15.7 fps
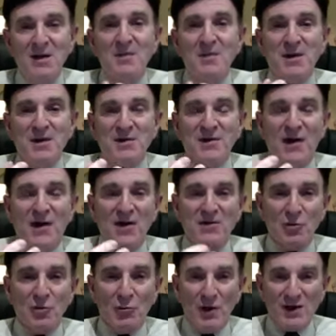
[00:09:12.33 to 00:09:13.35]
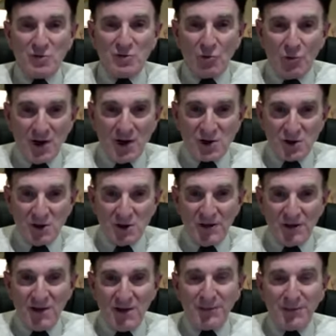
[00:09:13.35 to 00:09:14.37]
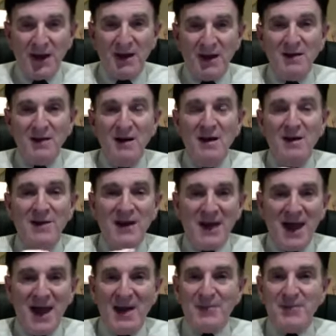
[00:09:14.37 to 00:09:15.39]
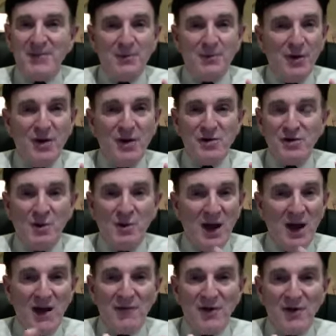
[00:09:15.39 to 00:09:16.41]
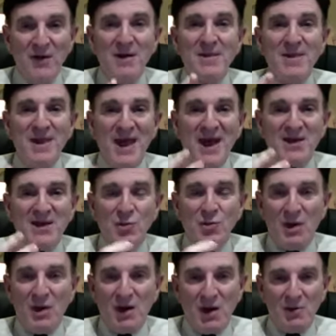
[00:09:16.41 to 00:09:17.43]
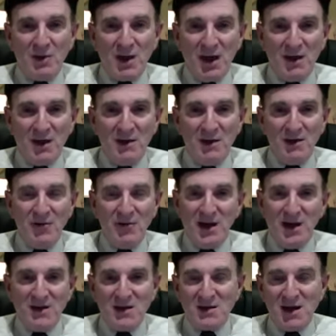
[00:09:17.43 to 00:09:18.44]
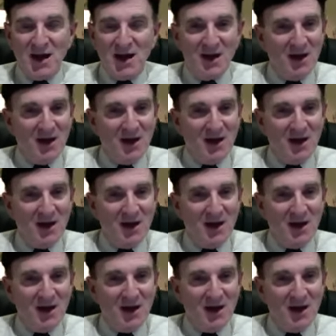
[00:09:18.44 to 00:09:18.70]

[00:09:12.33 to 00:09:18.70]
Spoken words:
But as far as the restoration of the implant, the cap, the bridge, the whatever, that's where I can give you that discount.